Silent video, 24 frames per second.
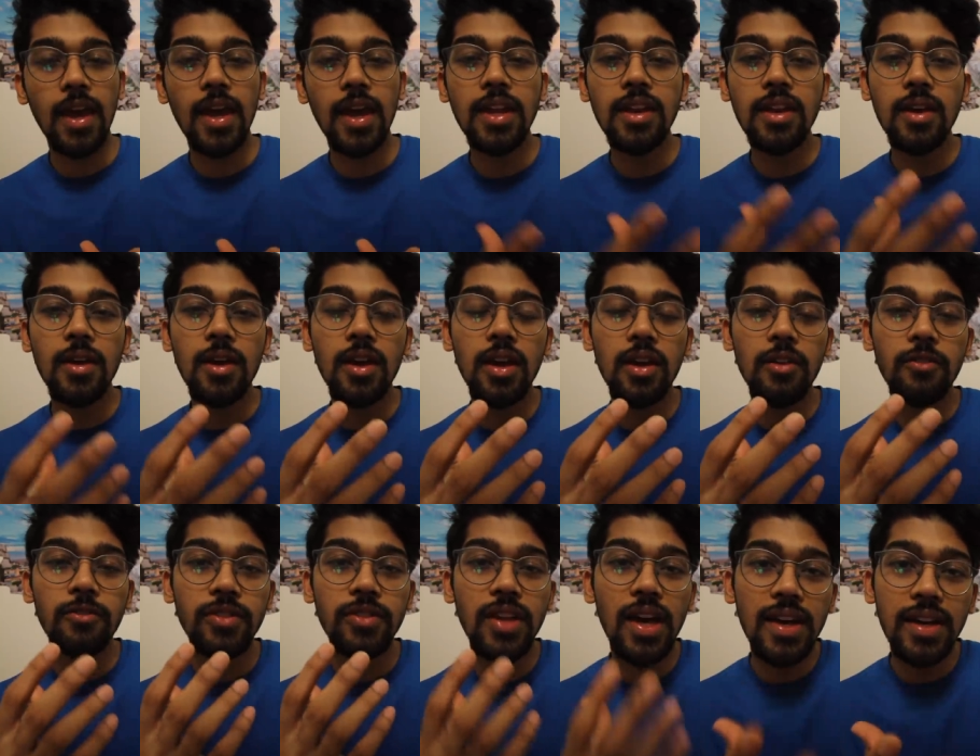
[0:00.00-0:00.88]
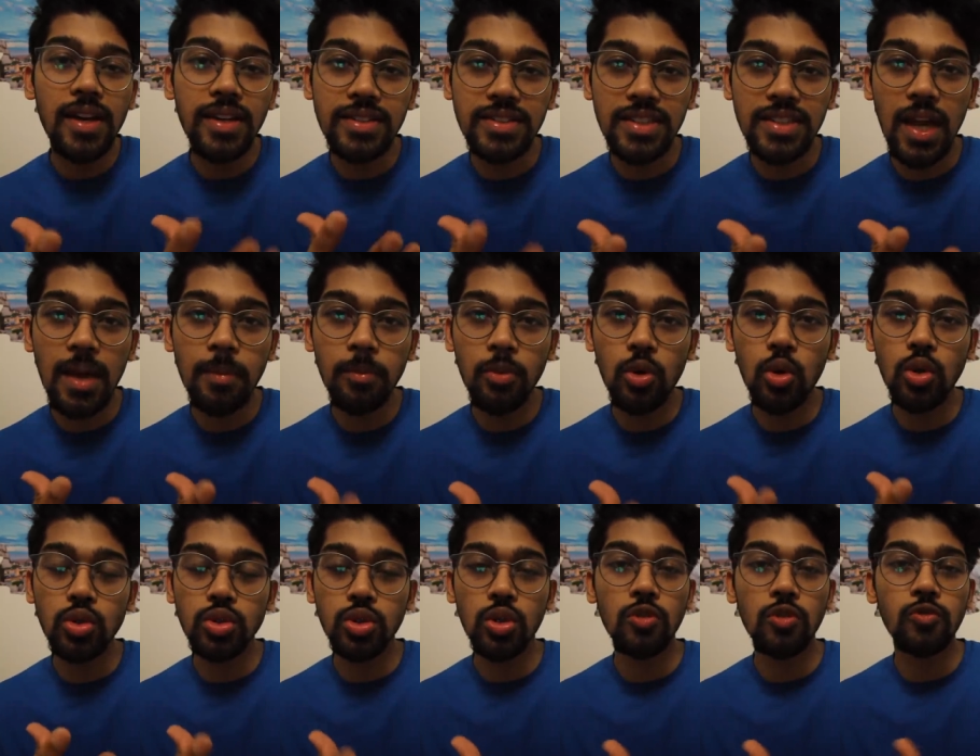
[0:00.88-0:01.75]
And if that exam
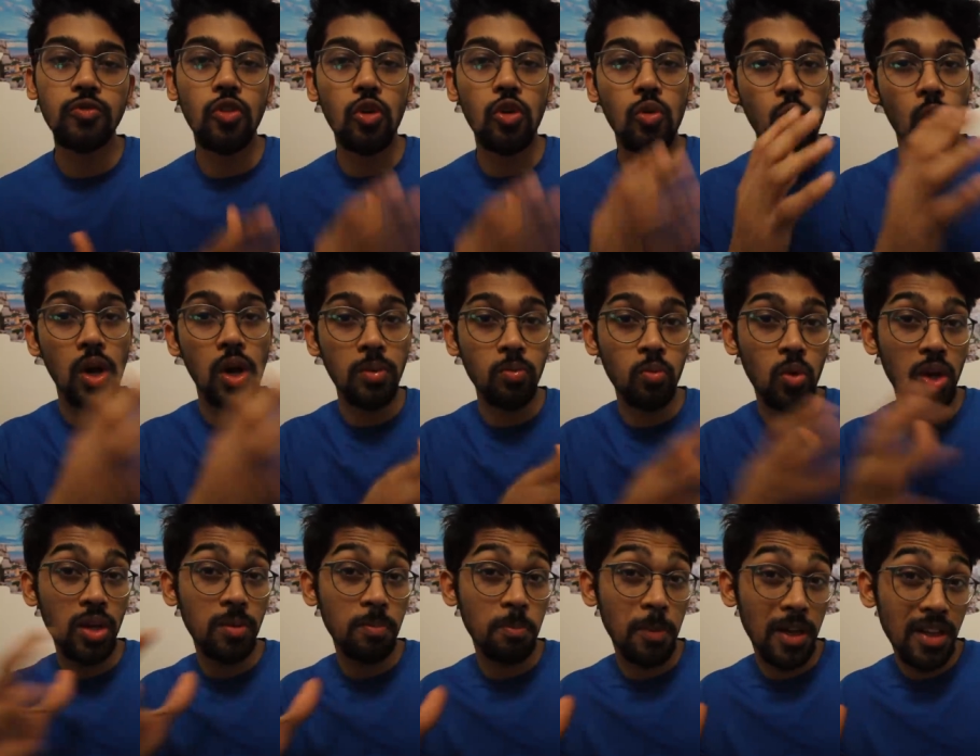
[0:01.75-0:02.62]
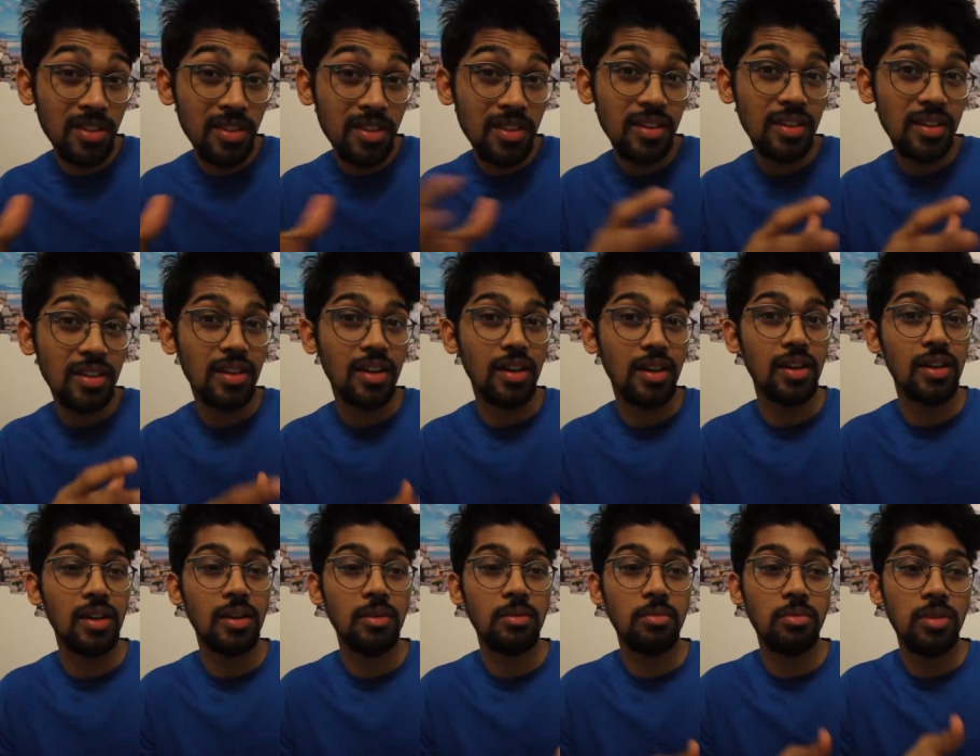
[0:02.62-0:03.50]
goes on for one, one month,
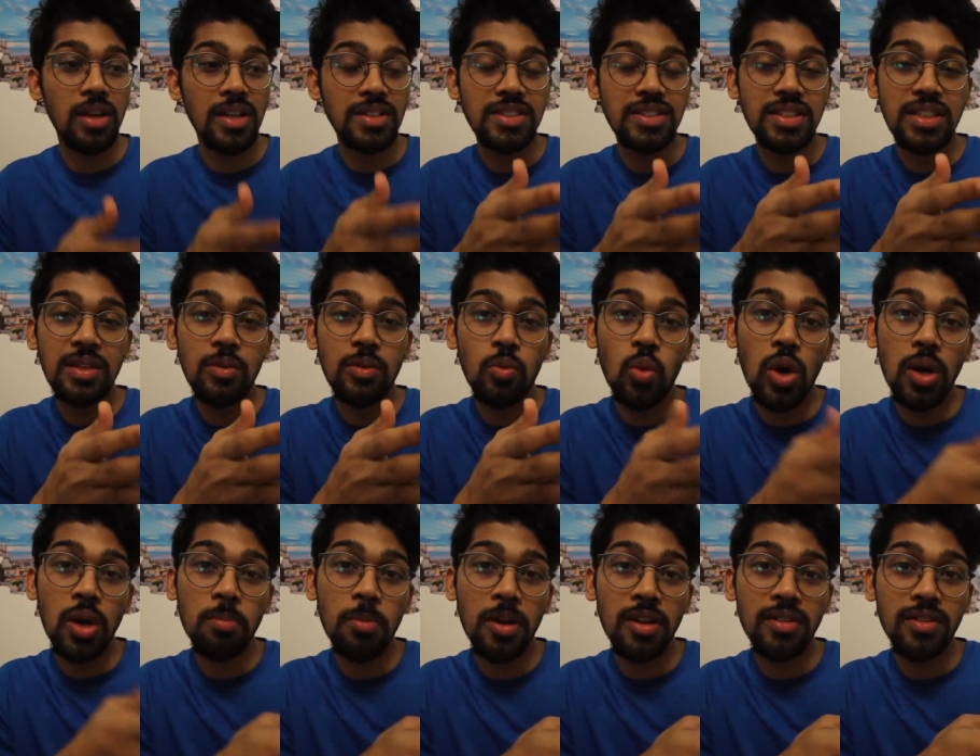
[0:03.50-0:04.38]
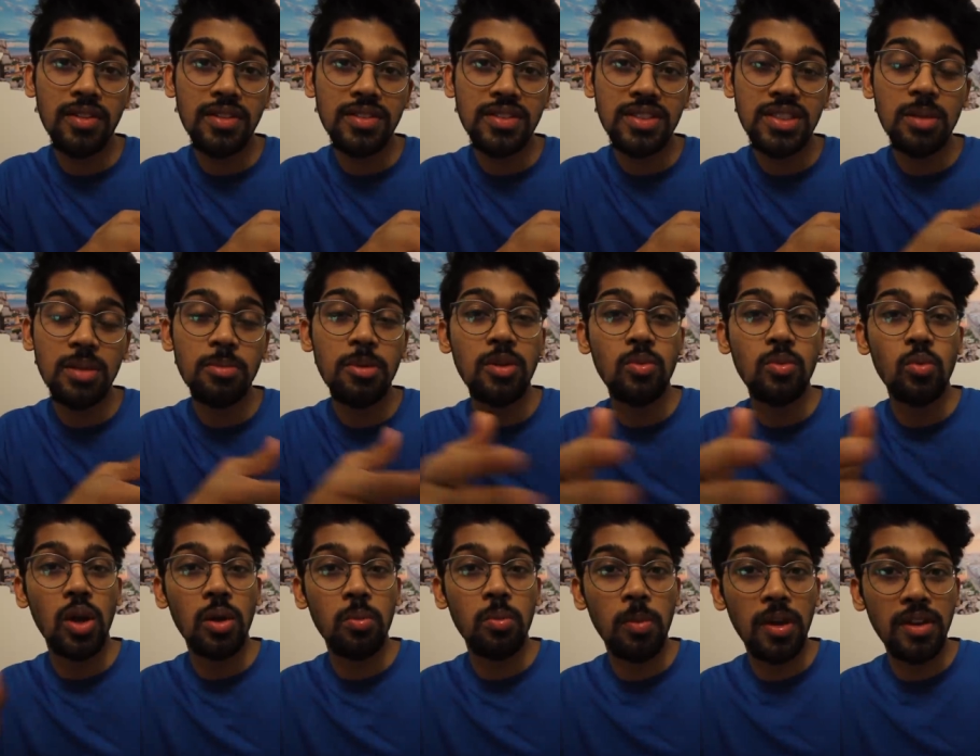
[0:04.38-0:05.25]
uh, let's say one month in summer,
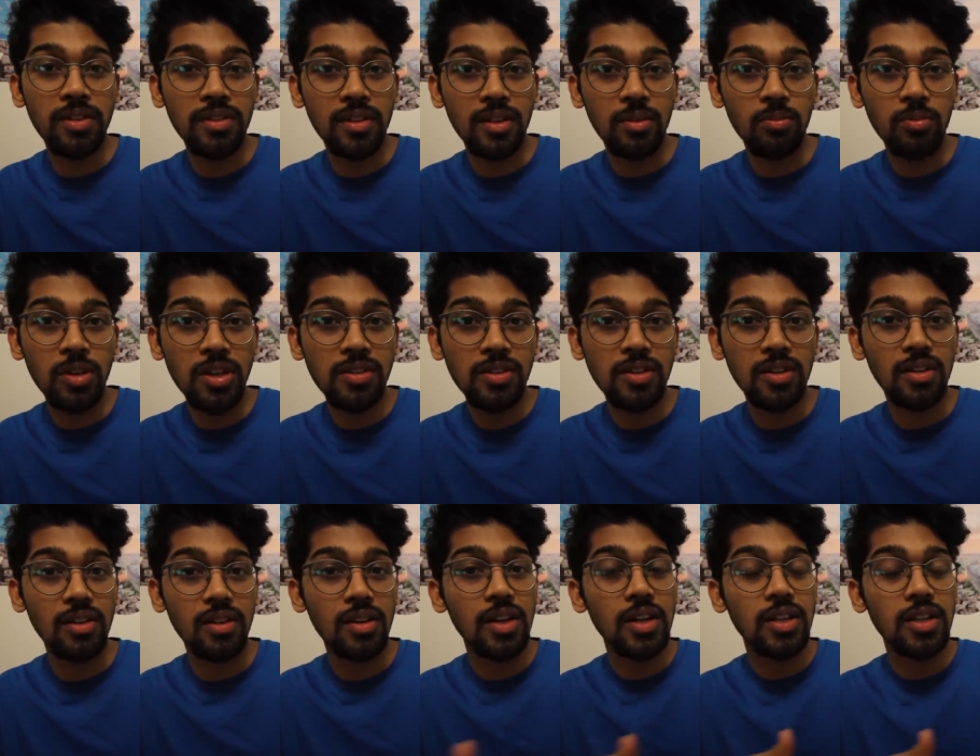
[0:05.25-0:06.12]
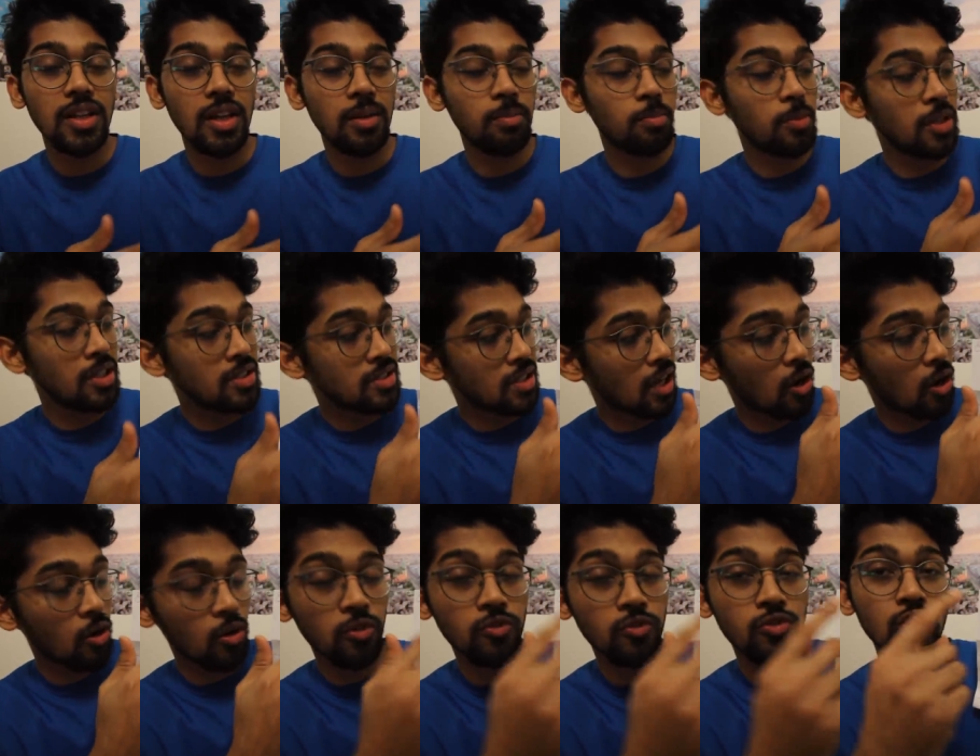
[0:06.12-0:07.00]
one month in winter, that means
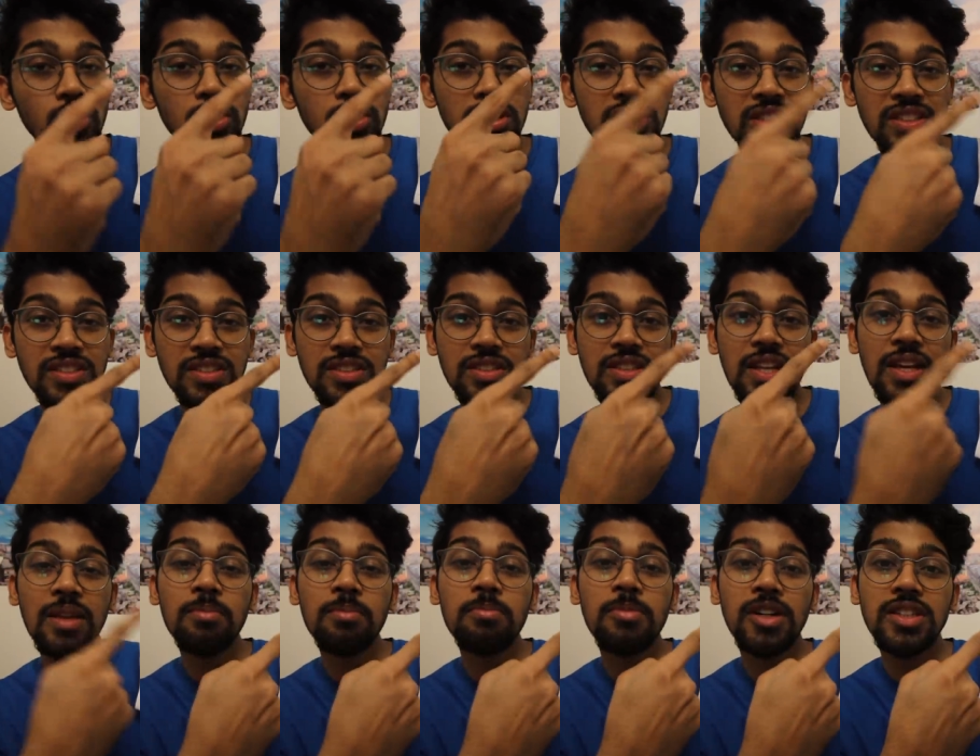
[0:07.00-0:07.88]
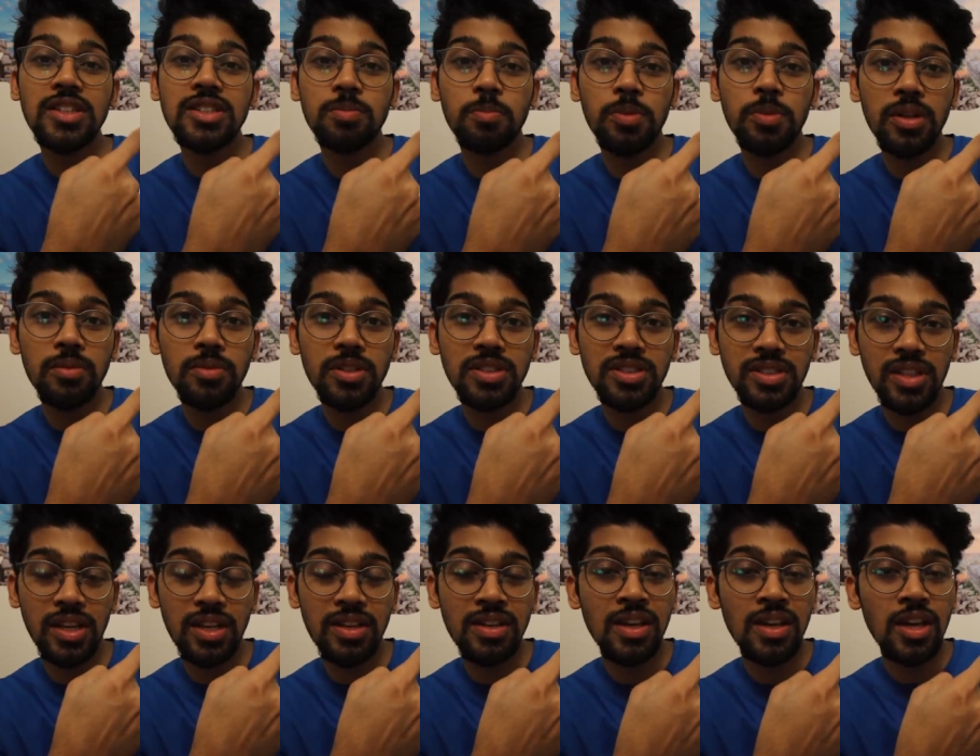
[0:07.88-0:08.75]
out of those 10 months
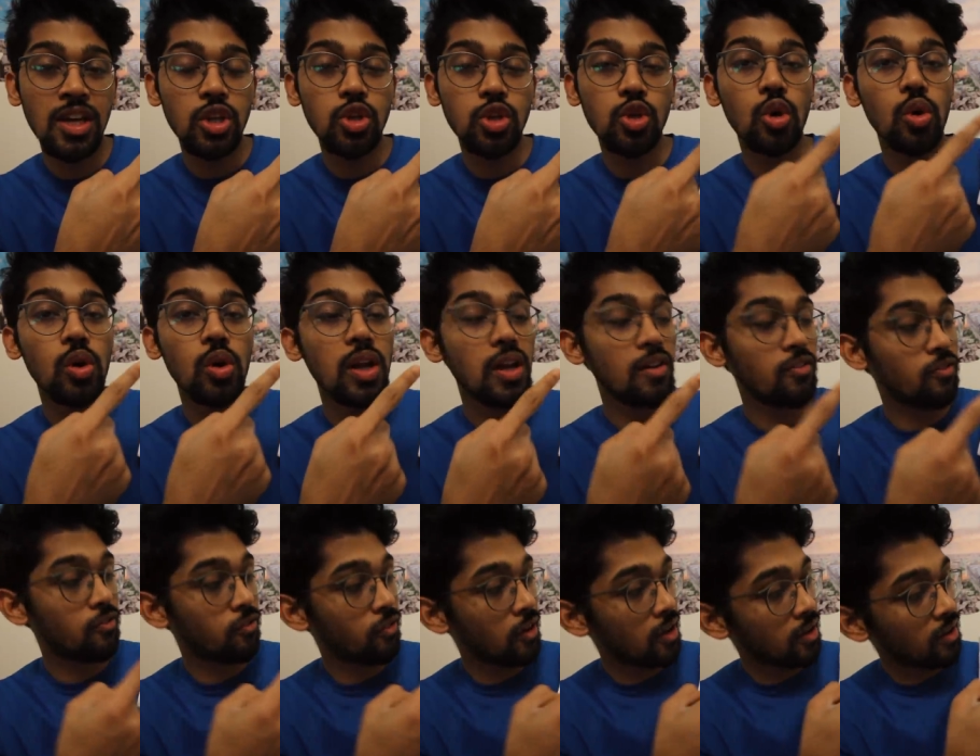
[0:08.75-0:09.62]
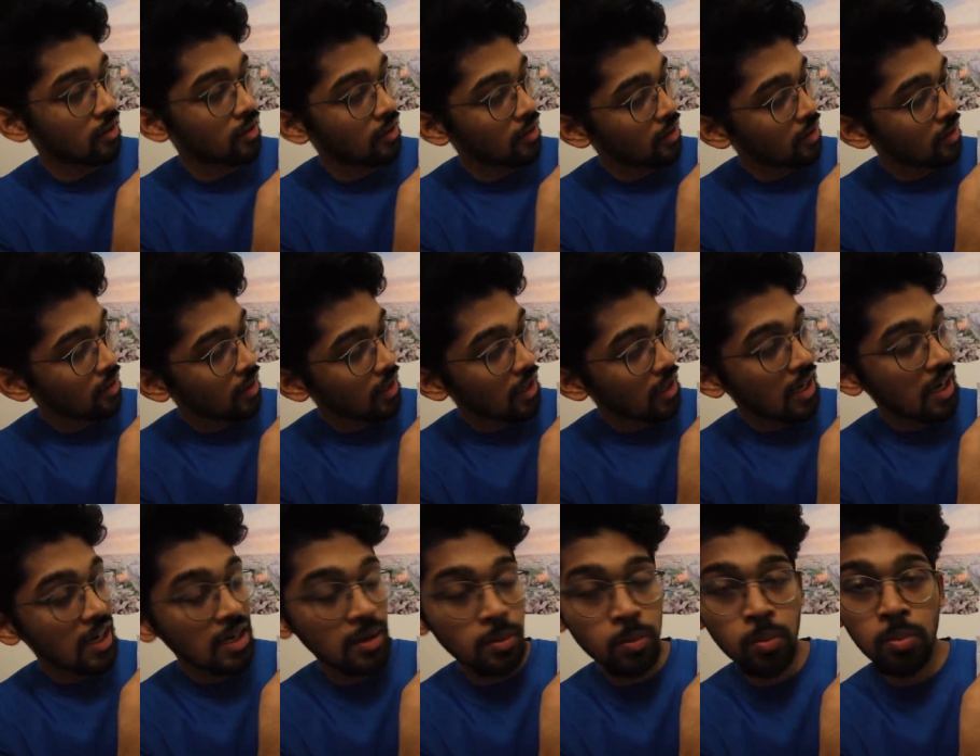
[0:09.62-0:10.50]
previously, you're left with
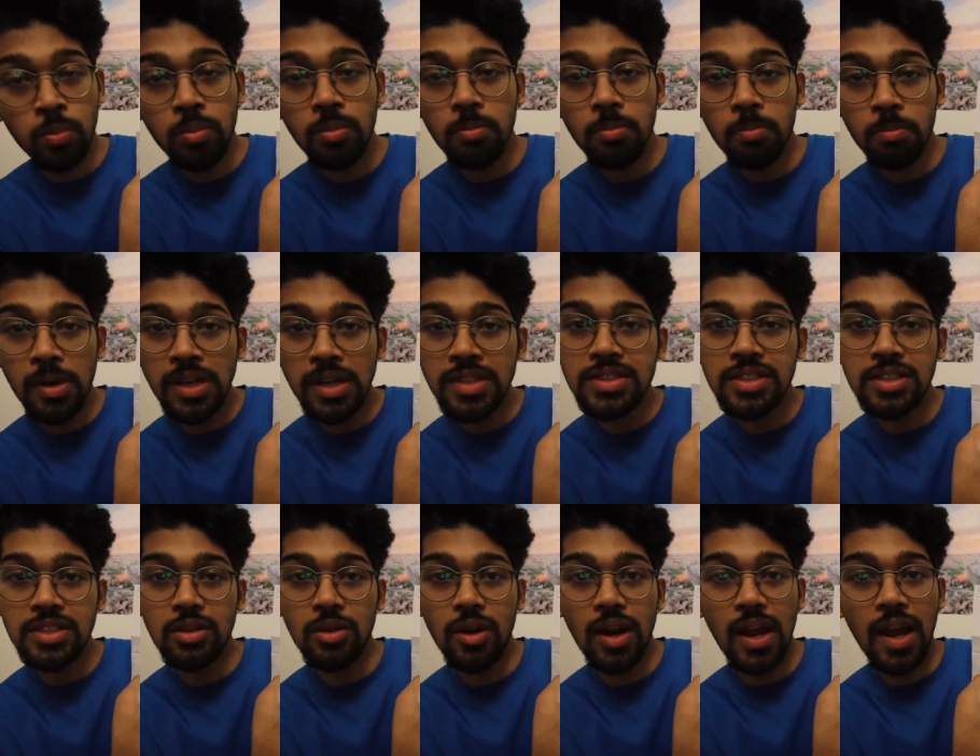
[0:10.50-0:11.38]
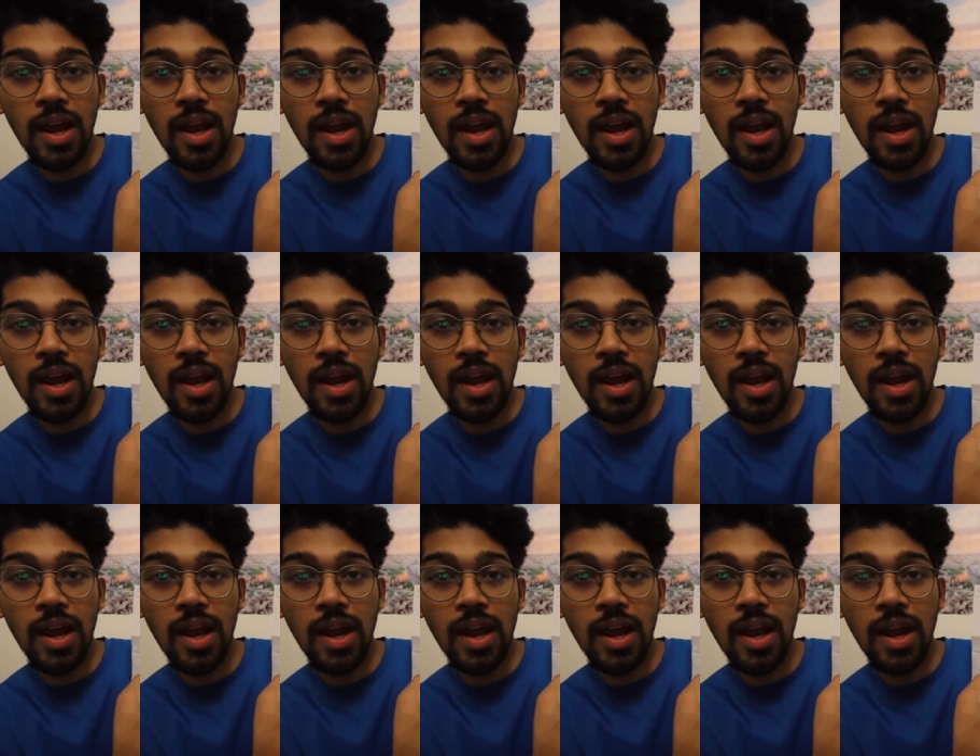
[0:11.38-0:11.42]
eight months in your